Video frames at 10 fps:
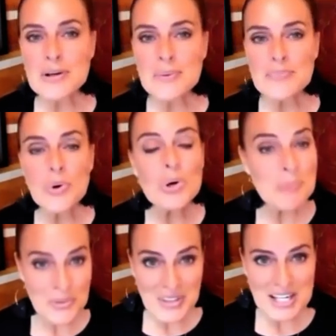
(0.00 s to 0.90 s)
hormone
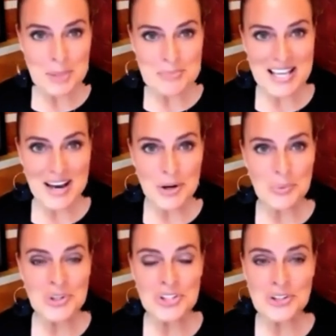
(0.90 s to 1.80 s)
that comes out when
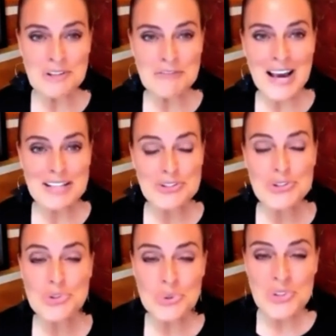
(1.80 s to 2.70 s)
you're in fat
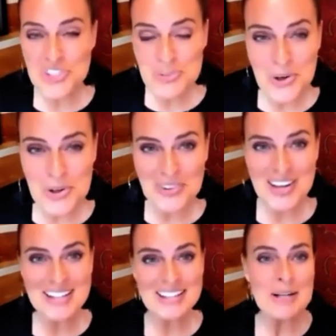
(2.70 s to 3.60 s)
storage mode, right,
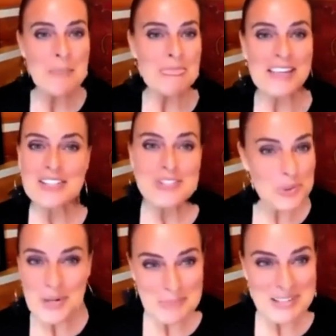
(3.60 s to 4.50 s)
that you don't want
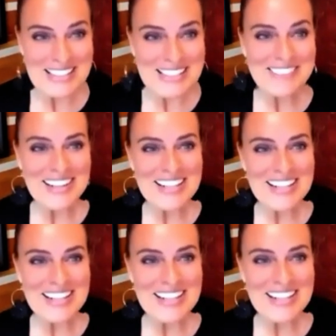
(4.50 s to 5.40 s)
to be in, right?
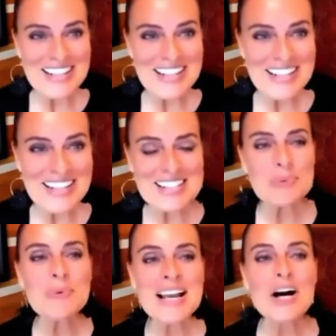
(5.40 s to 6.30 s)
And so
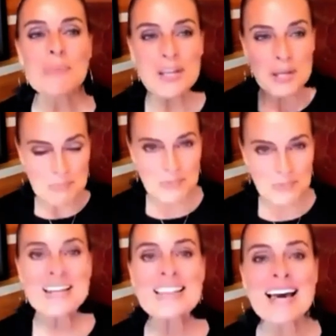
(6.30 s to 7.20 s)
we want to help
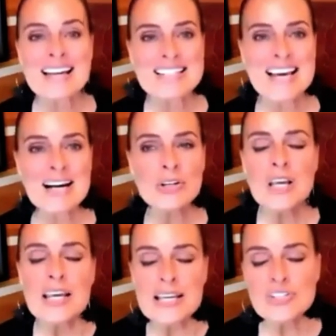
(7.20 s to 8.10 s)
bring that down.
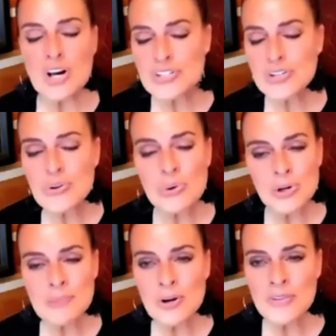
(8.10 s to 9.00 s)
It's also the hormone
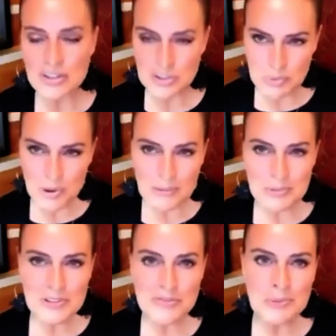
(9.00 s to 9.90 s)
that you're probably
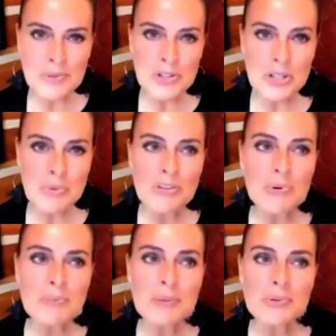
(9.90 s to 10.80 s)
familiar with people
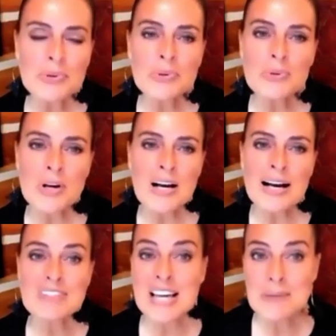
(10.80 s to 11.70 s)
who have
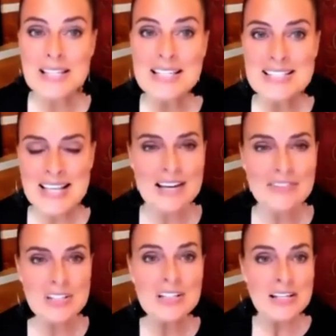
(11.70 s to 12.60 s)
diabetes. They have to
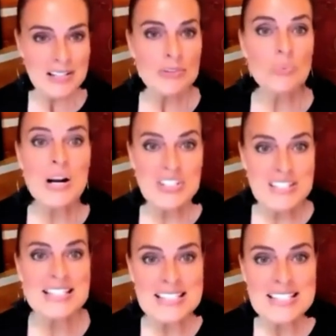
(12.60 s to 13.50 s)
watch the
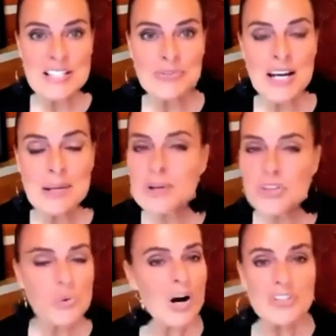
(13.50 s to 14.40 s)
insulin, right? But you
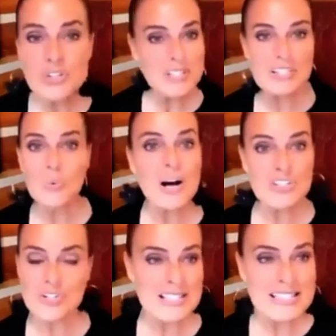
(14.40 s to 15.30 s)
also need to watch your
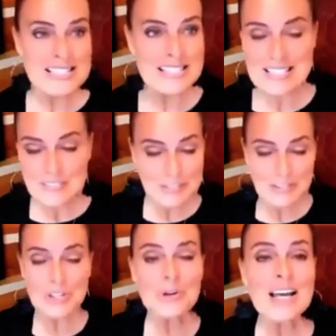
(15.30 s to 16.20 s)
insulin even if you
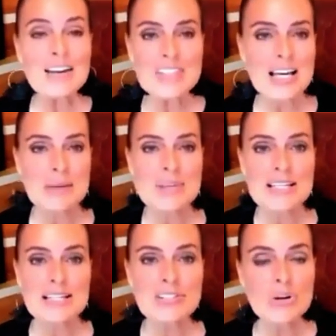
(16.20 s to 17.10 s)
don't have
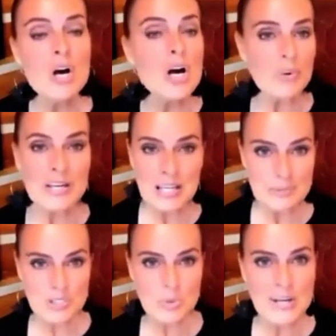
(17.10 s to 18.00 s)
diabetes. So when it comes
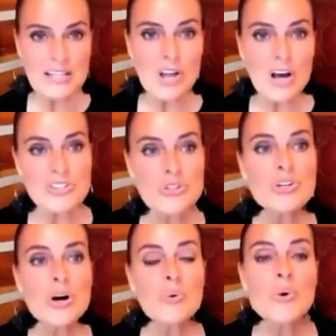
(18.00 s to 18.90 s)
to weight loss, you
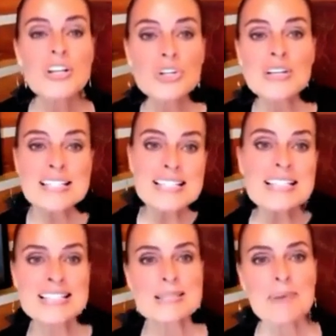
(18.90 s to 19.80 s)
don't want your insulin
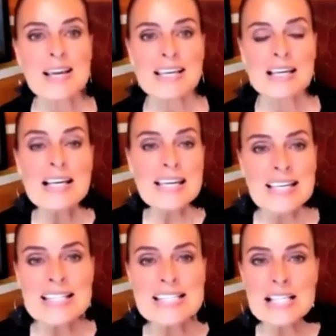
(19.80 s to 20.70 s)
spiking.
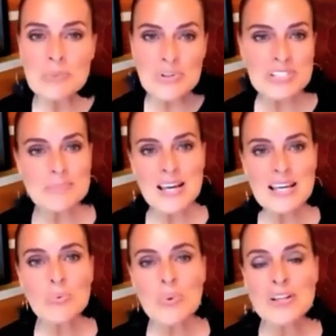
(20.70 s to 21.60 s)
Insulin will spike
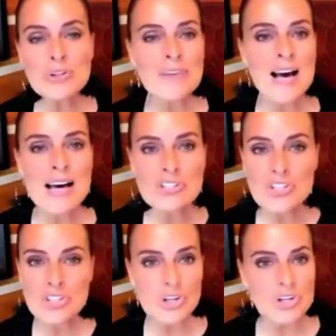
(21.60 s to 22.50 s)
when you've had
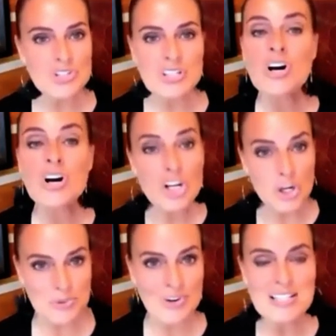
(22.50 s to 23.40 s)
sugars and carbs,
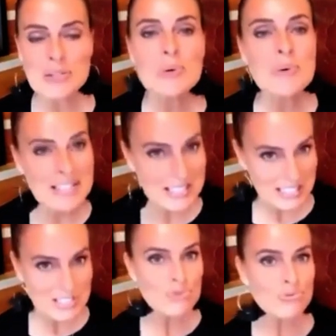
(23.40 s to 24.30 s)
right? So we want to get
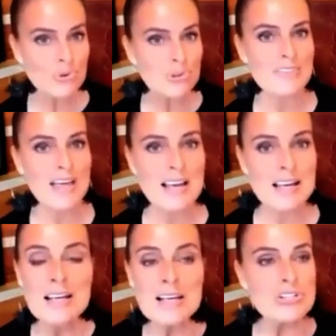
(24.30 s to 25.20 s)
control of that.
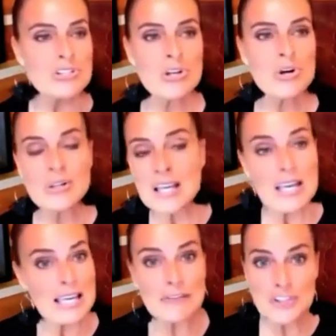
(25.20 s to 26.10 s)
So
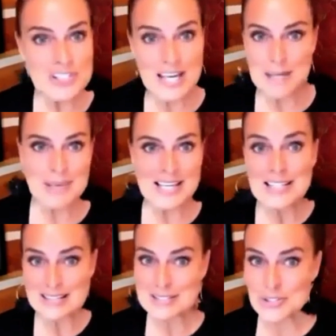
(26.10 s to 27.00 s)
if you're diabetic,
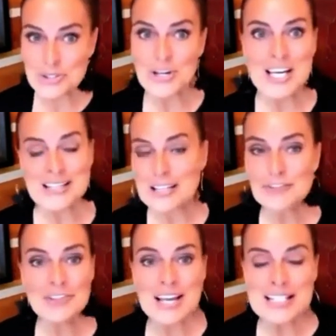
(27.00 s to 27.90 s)
this is great. If you're
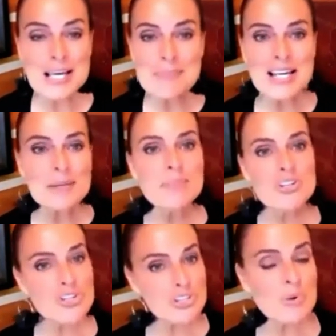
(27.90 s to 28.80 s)
not diabetic, but you
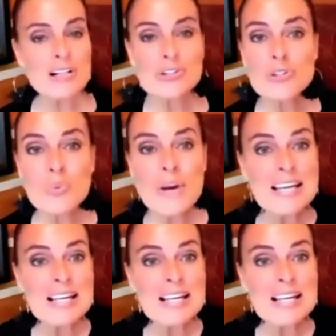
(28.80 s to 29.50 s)
just want to lose weight,